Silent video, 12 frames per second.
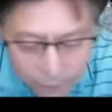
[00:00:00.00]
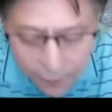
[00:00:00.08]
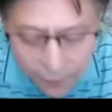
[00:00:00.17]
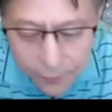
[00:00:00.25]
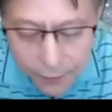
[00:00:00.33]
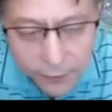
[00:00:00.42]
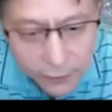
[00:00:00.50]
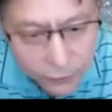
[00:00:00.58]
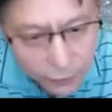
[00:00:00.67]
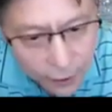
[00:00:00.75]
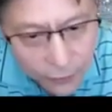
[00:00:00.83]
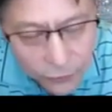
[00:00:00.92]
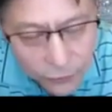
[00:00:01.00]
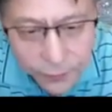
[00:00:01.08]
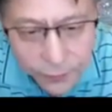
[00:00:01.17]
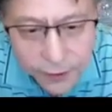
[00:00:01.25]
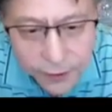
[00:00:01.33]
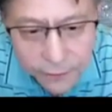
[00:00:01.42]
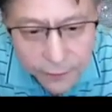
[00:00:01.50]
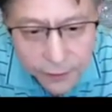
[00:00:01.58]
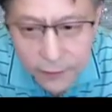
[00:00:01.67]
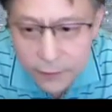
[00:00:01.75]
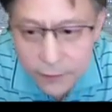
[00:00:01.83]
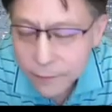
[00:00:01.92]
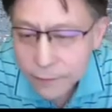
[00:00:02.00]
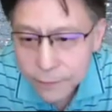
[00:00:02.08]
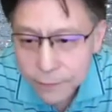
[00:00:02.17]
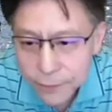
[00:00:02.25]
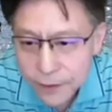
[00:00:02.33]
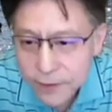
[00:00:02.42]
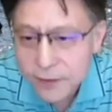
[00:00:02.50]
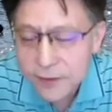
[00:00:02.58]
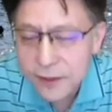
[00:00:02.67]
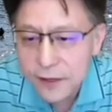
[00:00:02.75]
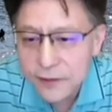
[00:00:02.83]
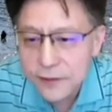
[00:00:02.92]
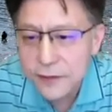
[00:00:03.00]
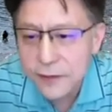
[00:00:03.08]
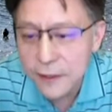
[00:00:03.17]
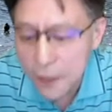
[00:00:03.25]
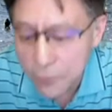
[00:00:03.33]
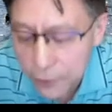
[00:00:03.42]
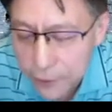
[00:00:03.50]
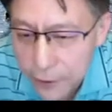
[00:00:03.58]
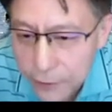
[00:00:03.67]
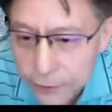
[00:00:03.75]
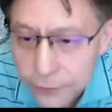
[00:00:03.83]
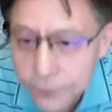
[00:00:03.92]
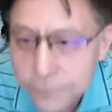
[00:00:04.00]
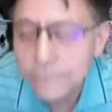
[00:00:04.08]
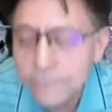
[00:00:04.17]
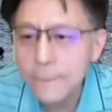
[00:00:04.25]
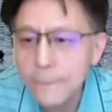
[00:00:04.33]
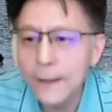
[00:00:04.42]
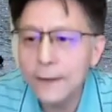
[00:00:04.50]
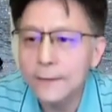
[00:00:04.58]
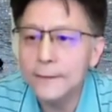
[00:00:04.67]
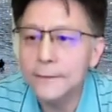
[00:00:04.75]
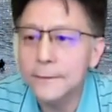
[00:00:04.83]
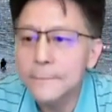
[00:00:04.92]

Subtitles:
but it turned out to be a very big success, as I will tell you later.